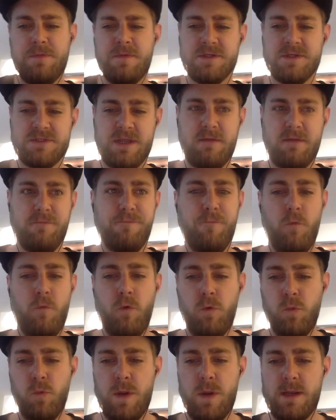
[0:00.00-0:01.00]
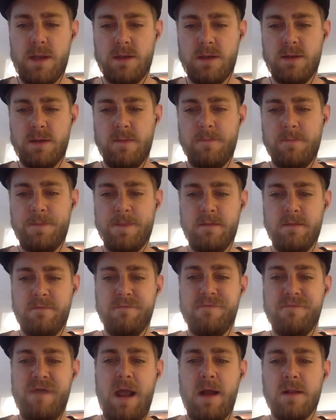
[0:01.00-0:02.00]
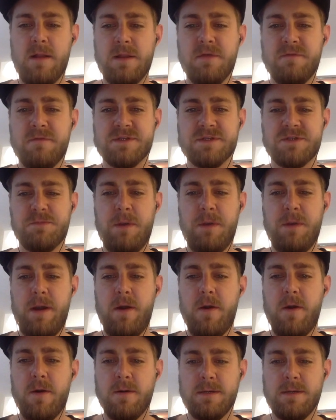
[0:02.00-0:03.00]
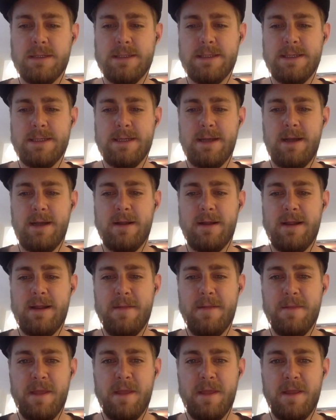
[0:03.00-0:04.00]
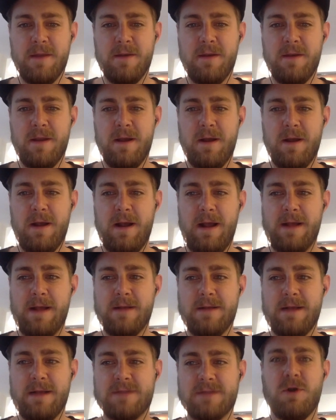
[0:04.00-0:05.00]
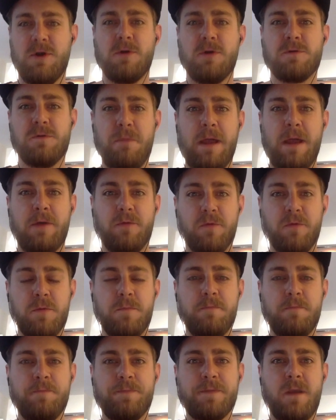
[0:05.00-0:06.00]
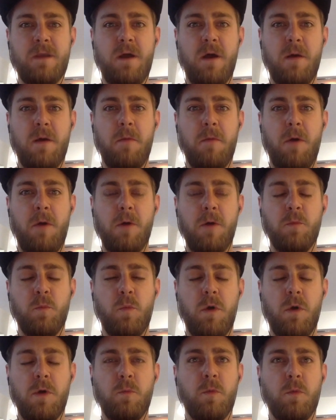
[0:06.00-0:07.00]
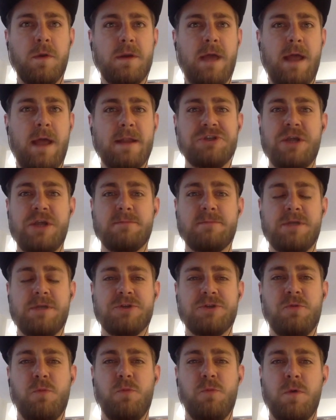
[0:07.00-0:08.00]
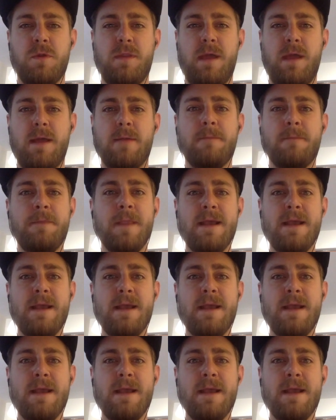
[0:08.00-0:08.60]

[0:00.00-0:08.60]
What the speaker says: through this 4-week valley of despair. And then I talked to my group on one kind of jam session one night.